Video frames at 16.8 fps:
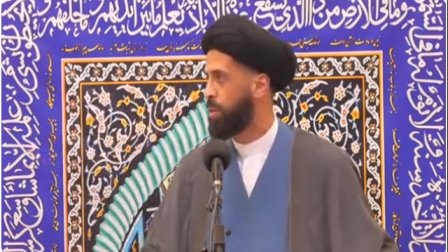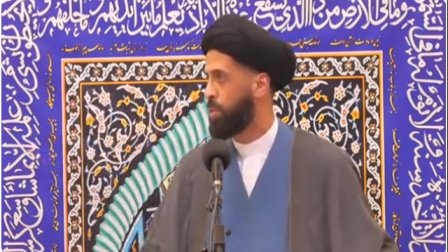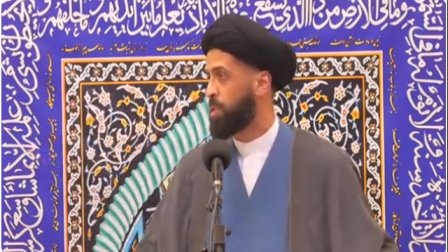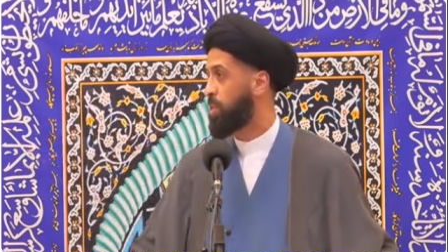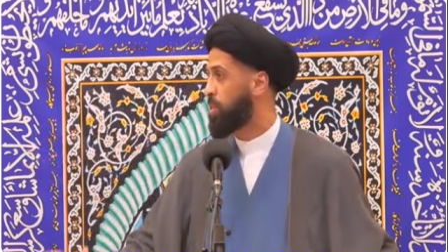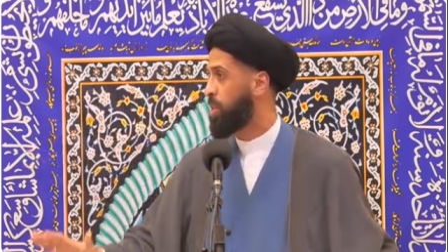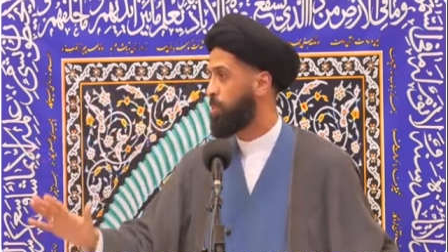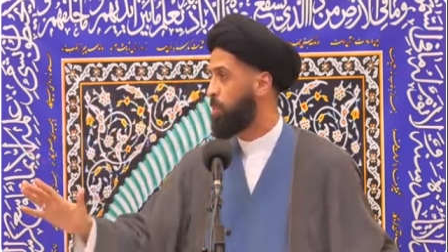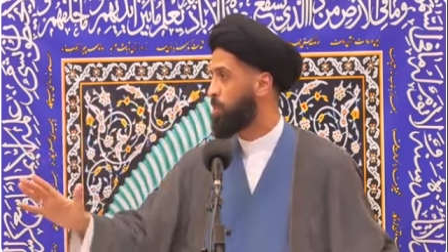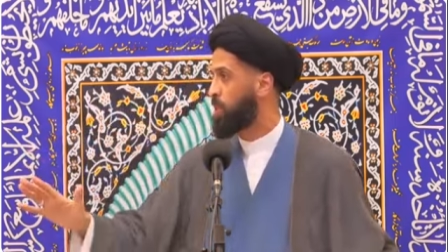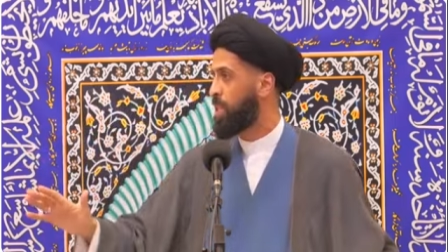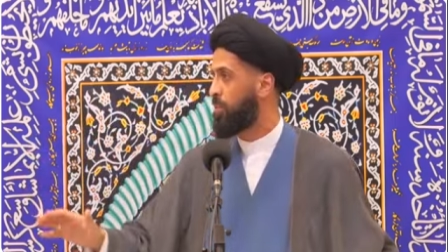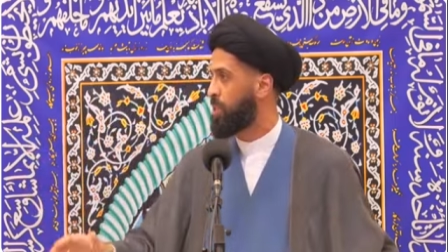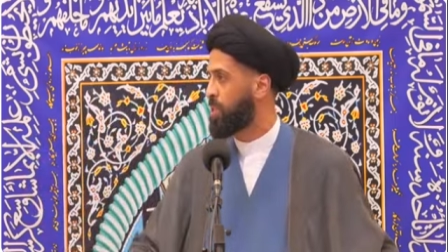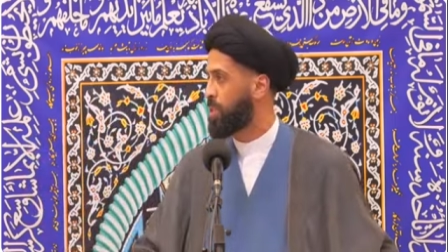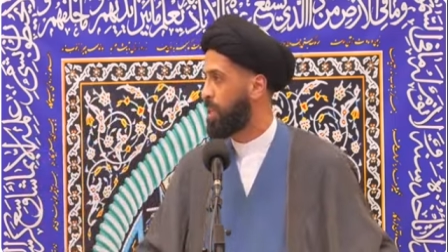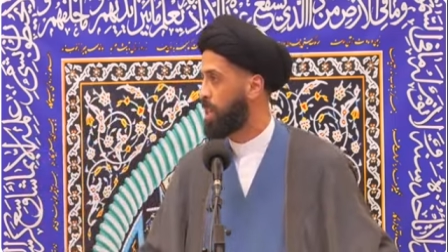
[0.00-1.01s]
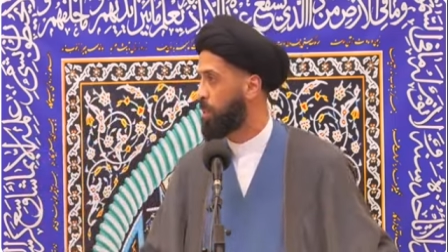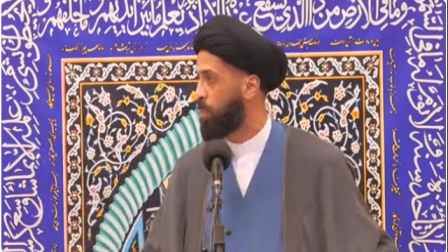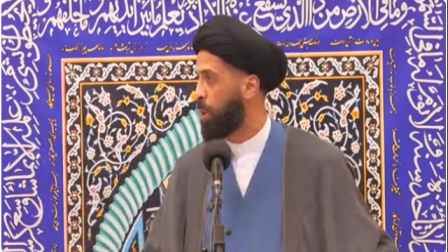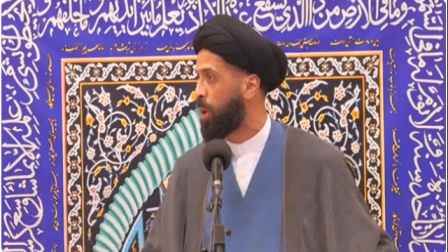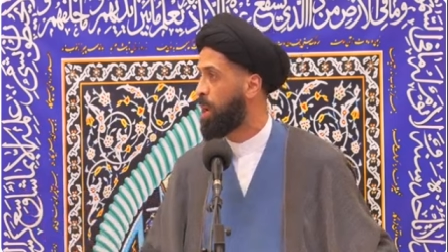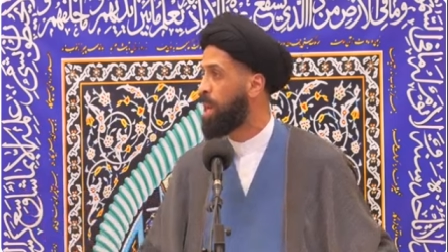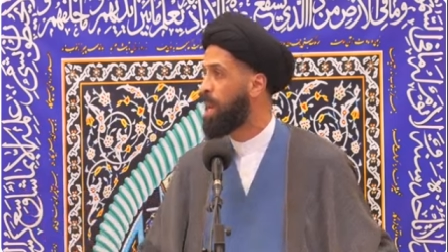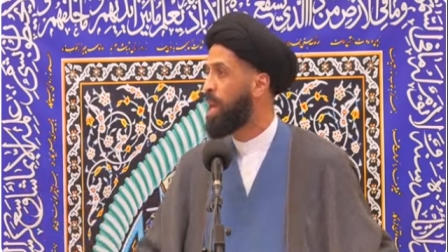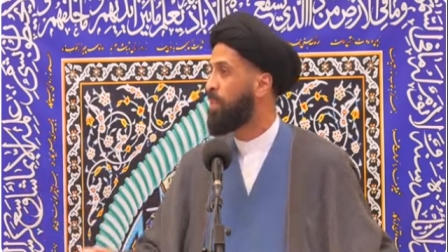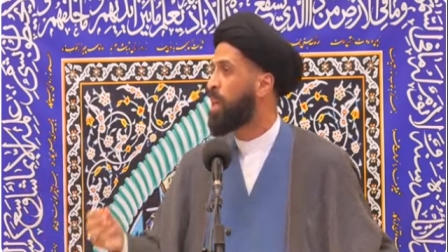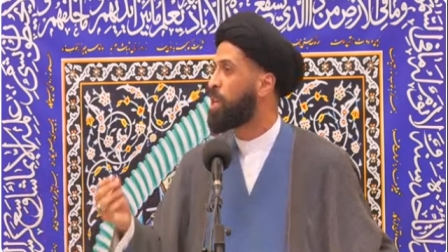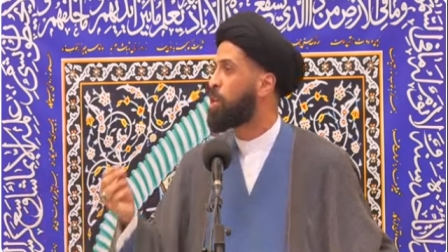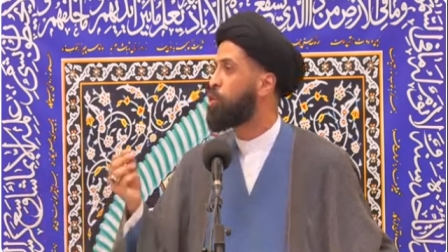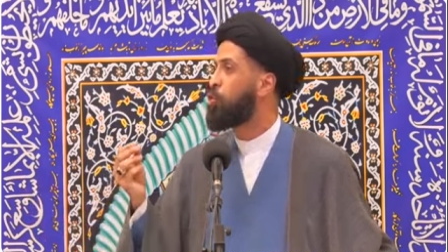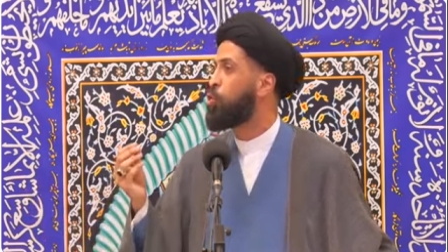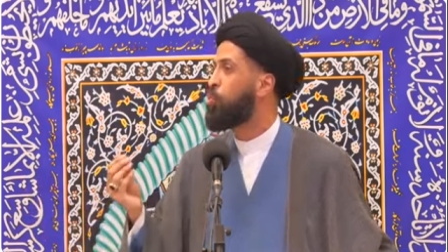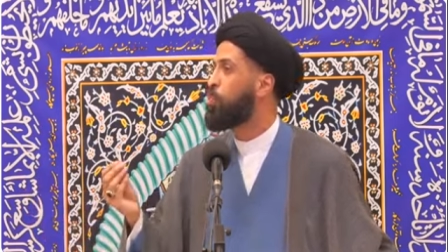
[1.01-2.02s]
This is the most devastating part.
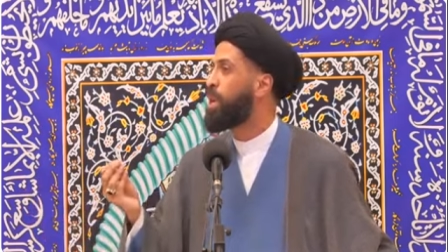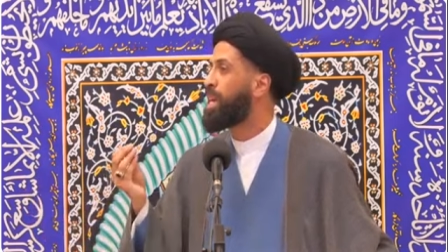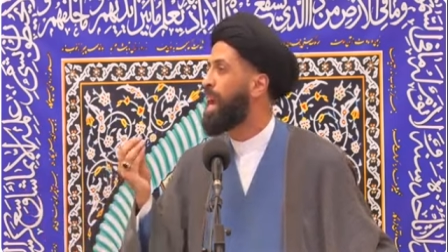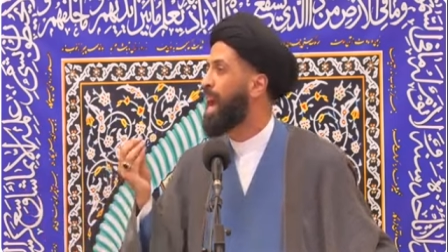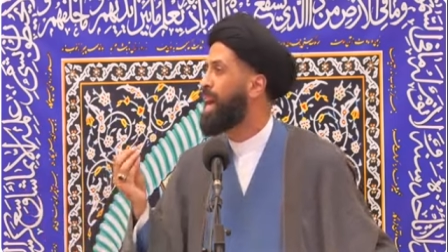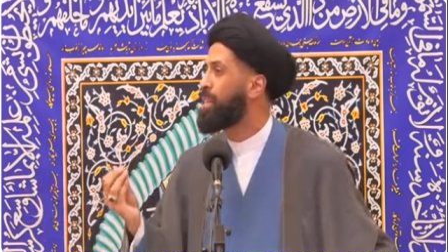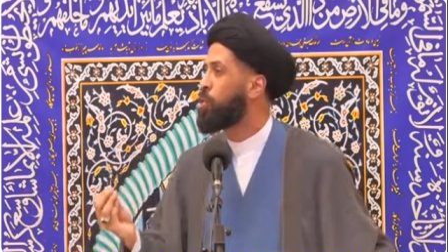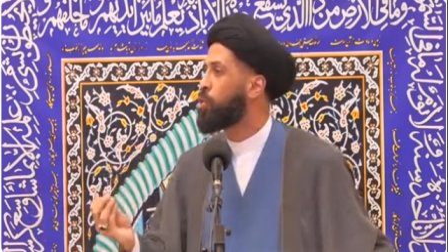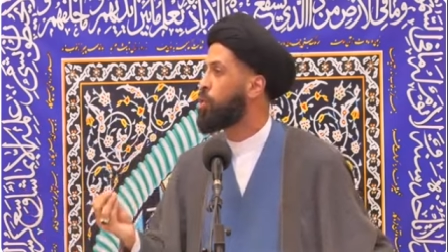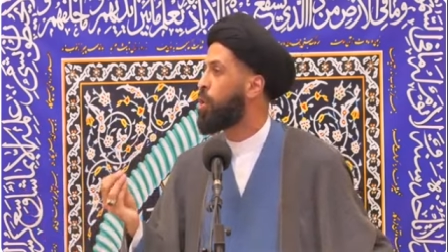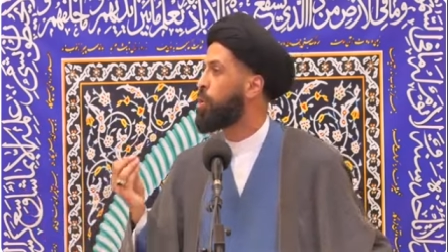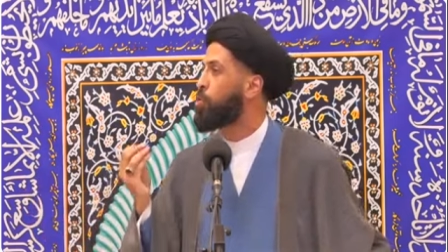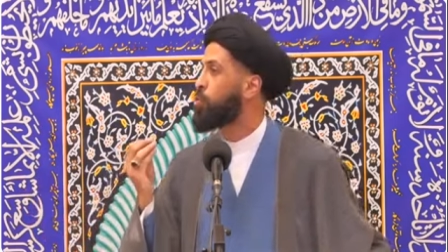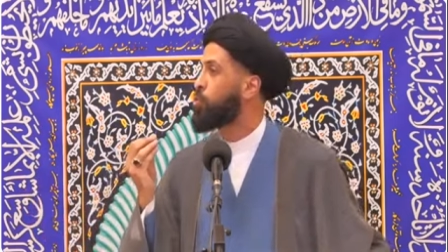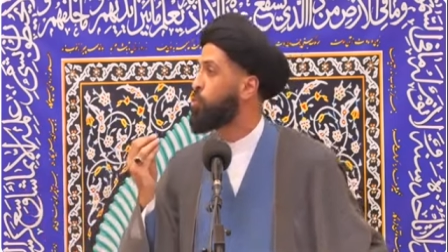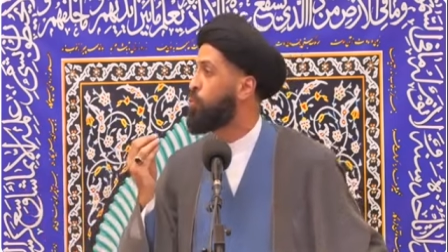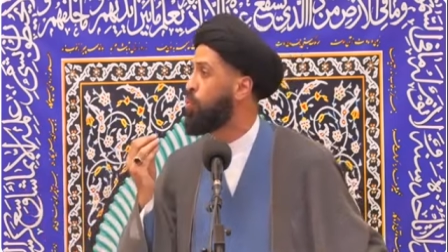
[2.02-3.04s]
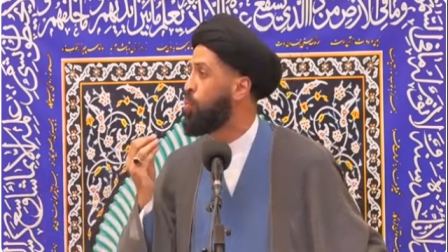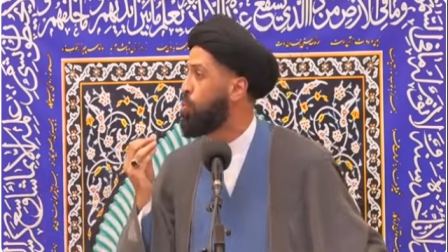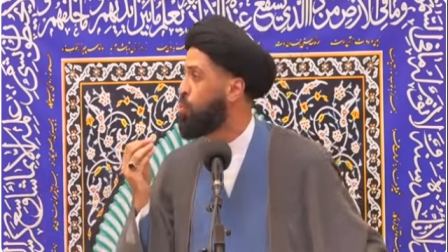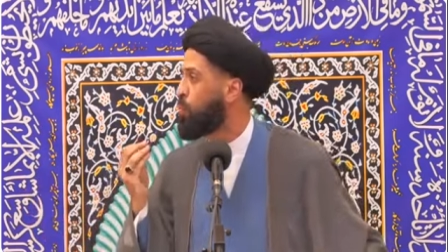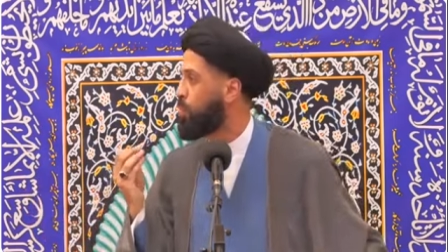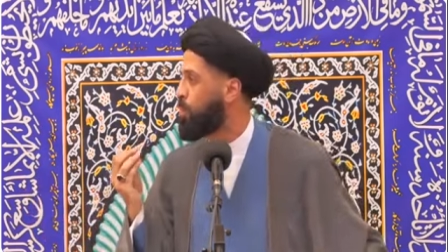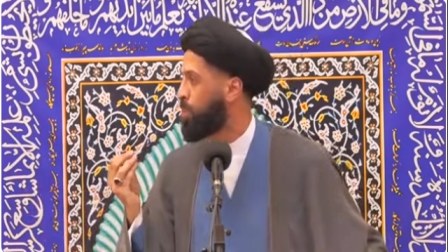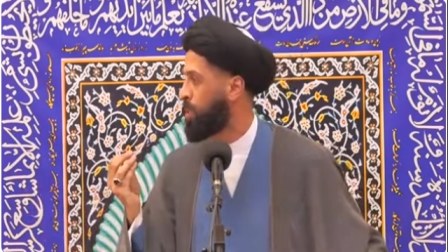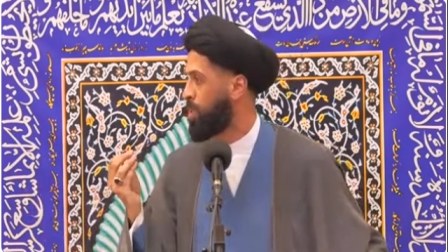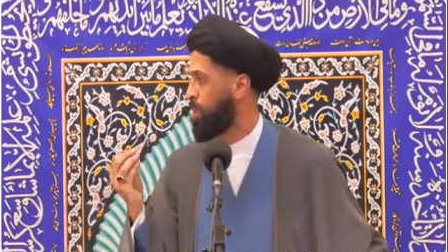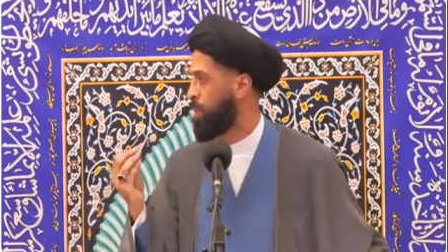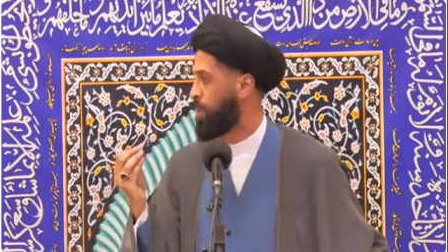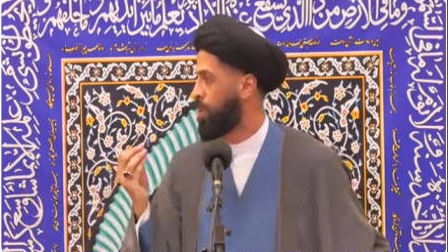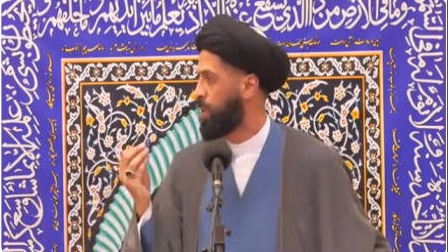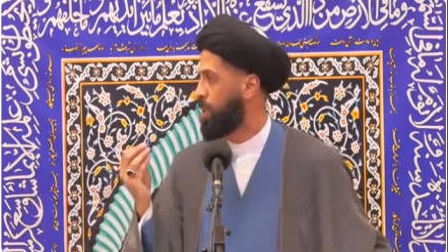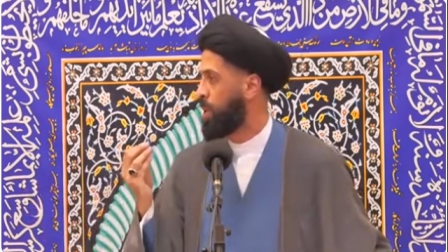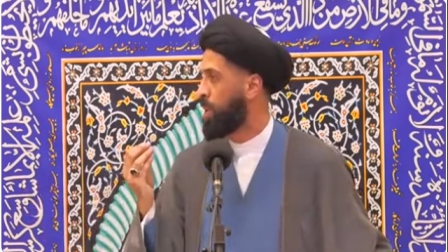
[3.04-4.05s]
That you began to assume
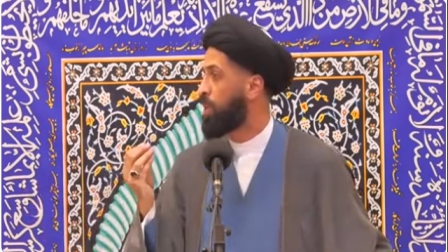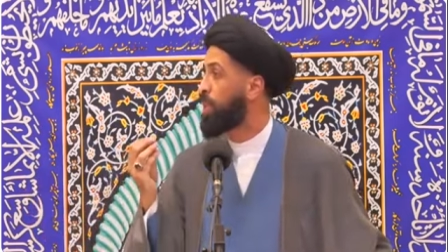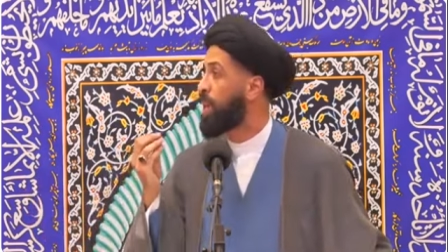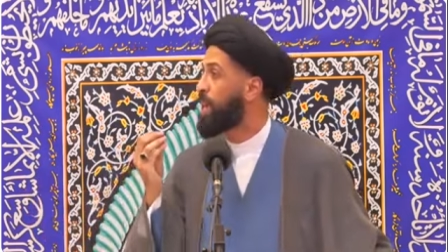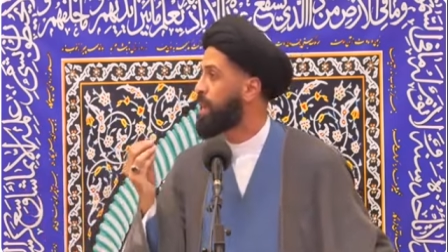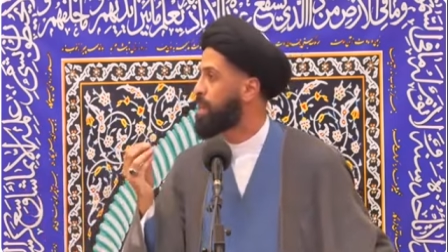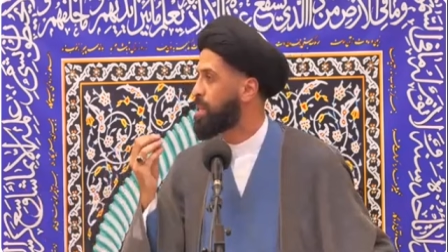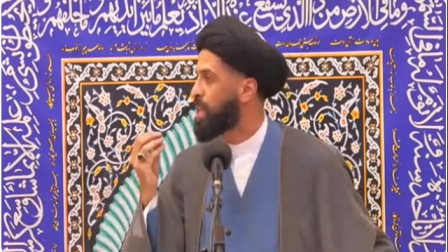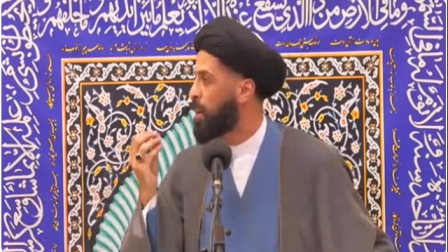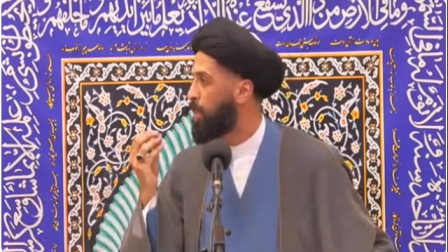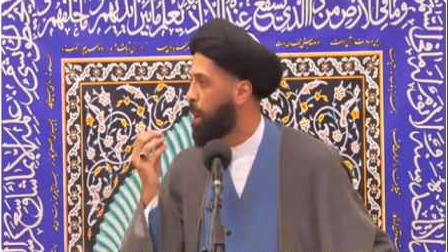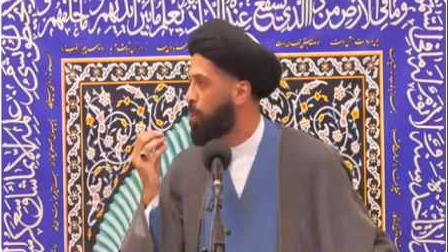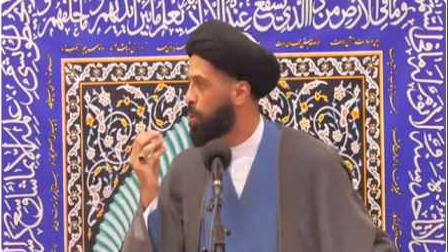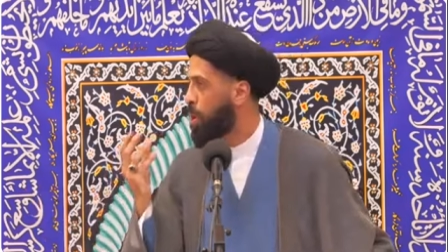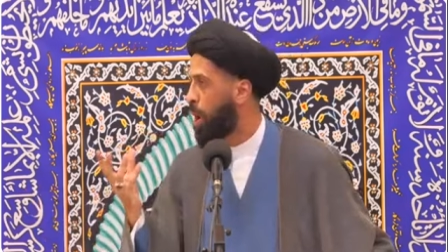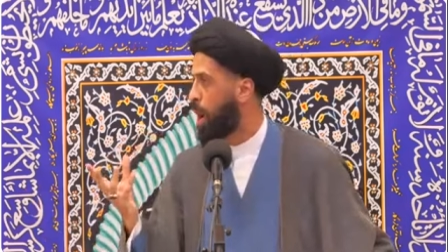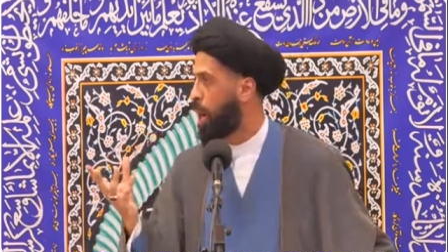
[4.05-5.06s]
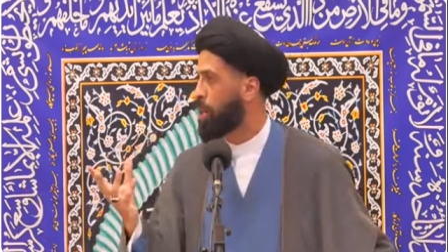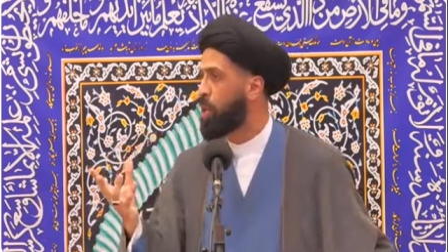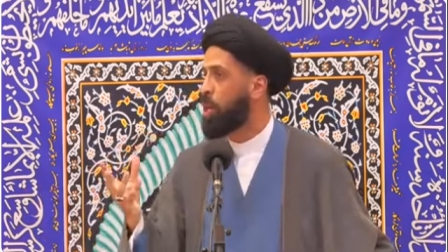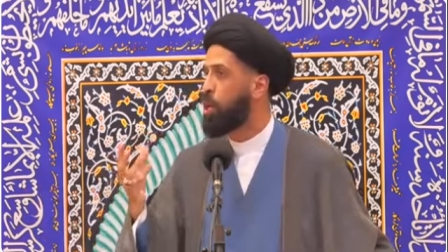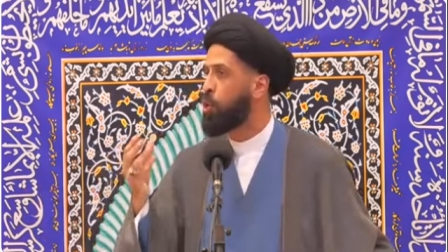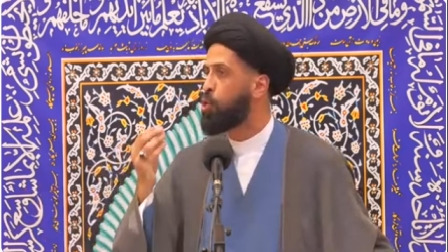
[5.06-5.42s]
things about God.